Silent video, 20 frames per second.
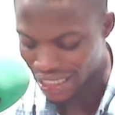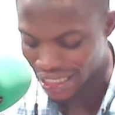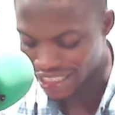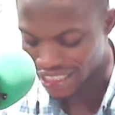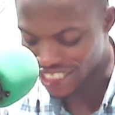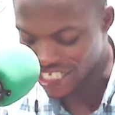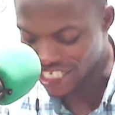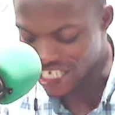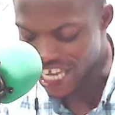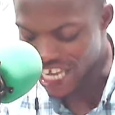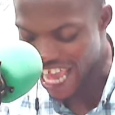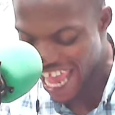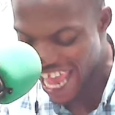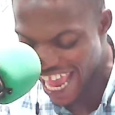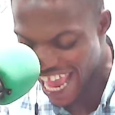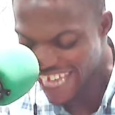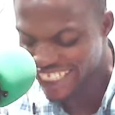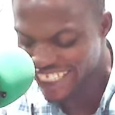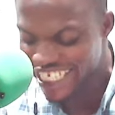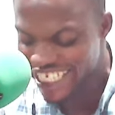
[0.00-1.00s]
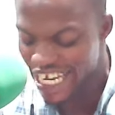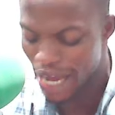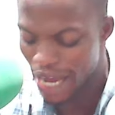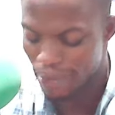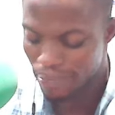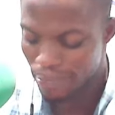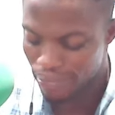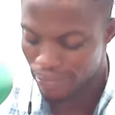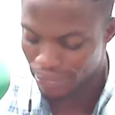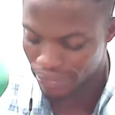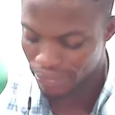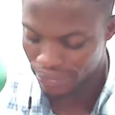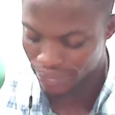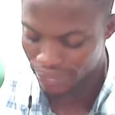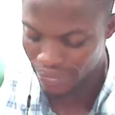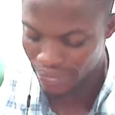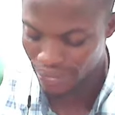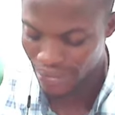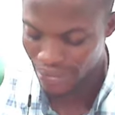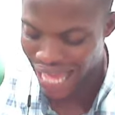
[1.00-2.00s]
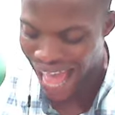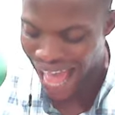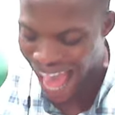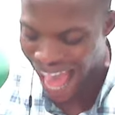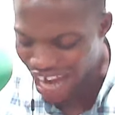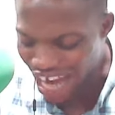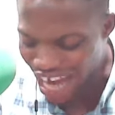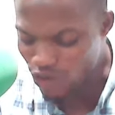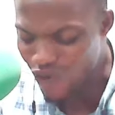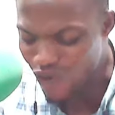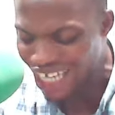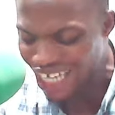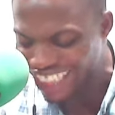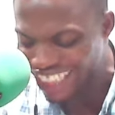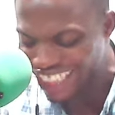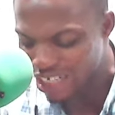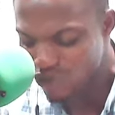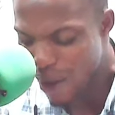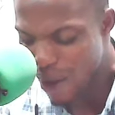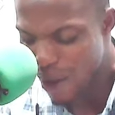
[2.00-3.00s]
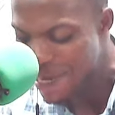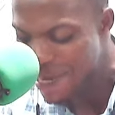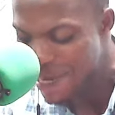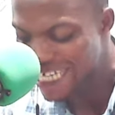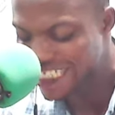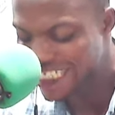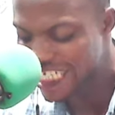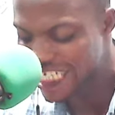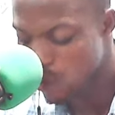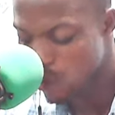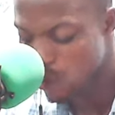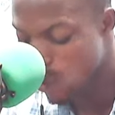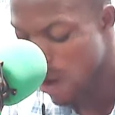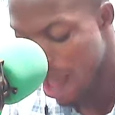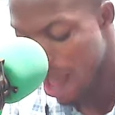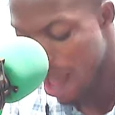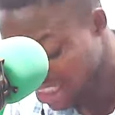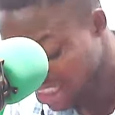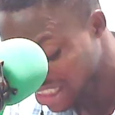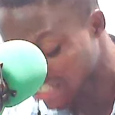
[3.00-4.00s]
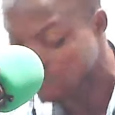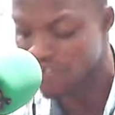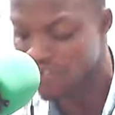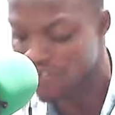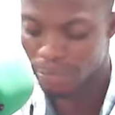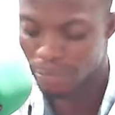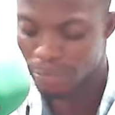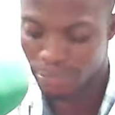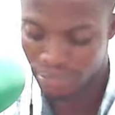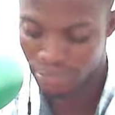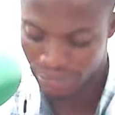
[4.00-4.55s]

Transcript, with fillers: the AGM annual general meeting on Abatafem.